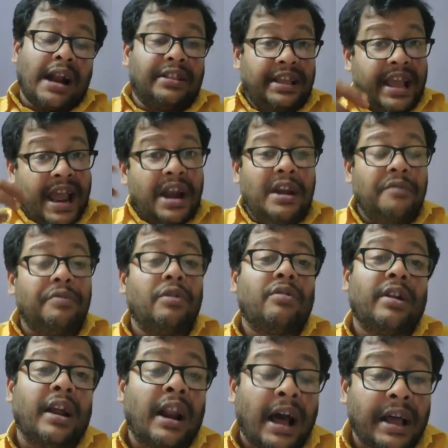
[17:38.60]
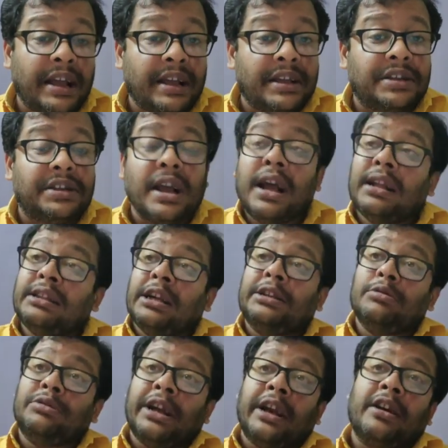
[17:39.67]
at the end, if you realize
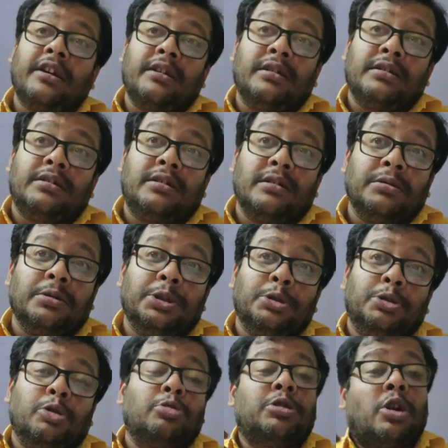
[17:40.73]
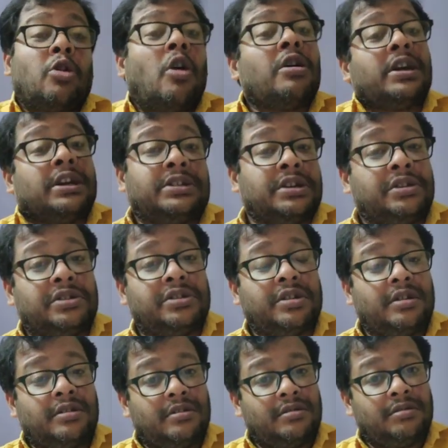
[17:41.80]
that you took the wrong
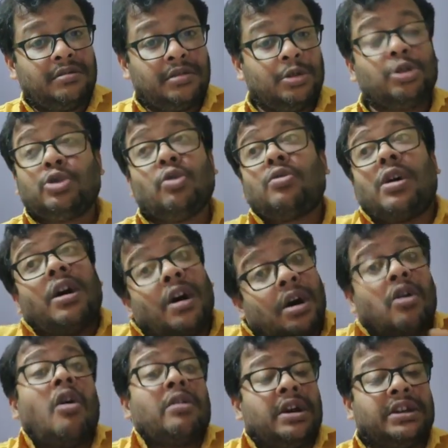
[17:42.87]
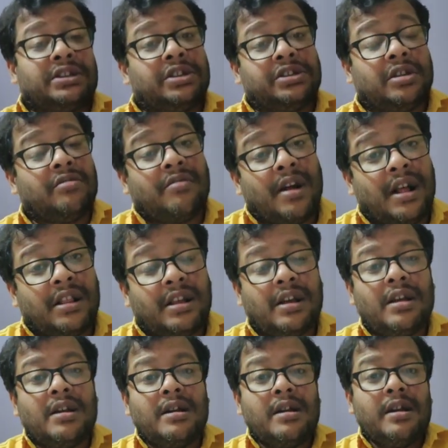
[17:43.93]
decision, you took a wrong decision rather,
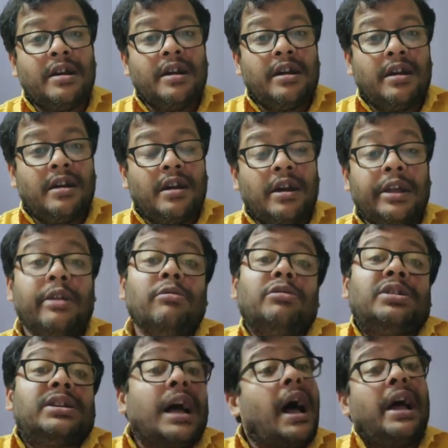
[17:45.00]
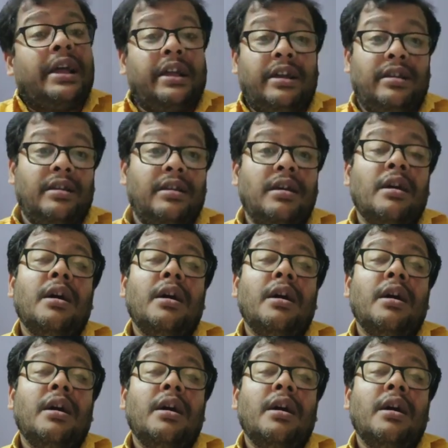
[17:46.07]
you sigh.